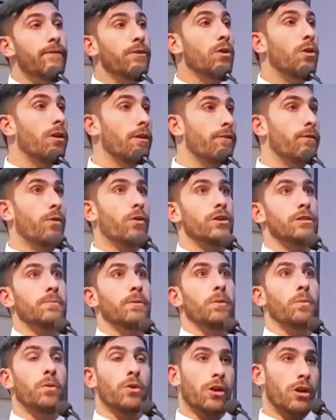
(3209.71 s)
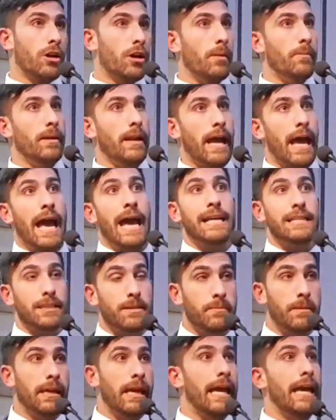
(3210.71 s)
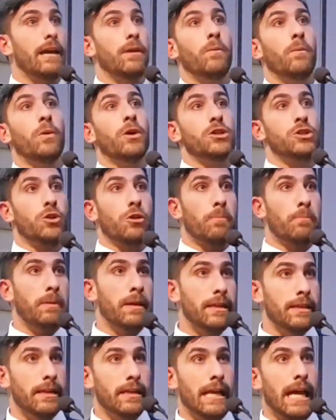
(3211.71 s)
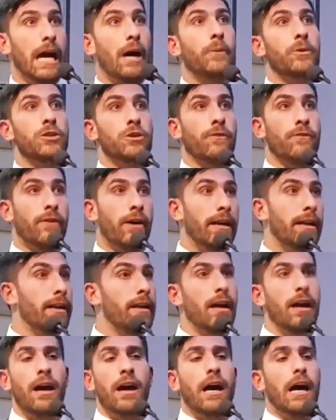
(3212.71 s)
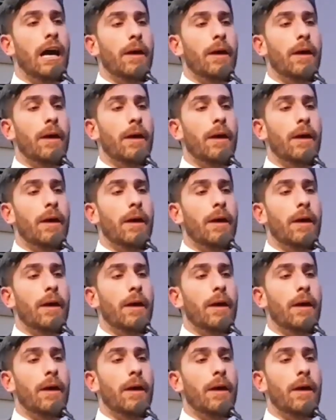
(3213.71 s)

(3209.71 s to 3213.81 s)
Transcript: If law enforcement were to come and ask me, hey, what's your opinion? How would you fight it?